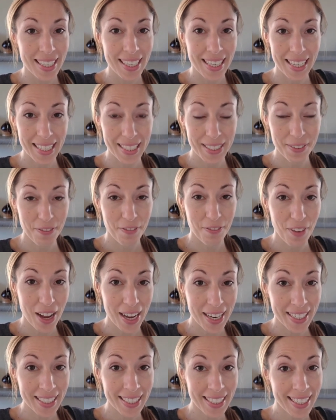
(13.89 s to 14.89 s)
it is
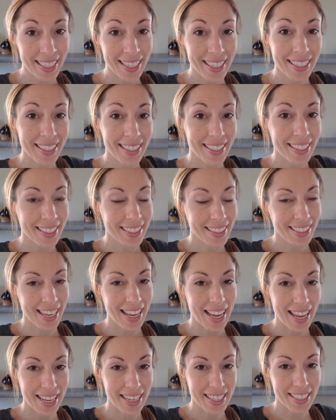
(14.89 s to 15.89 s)
finally here
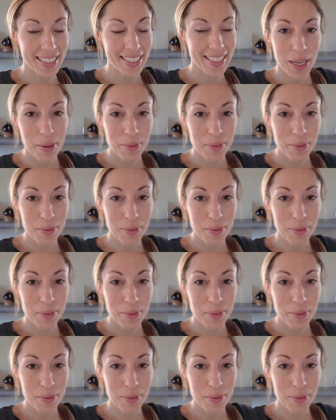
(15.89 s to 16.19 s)
and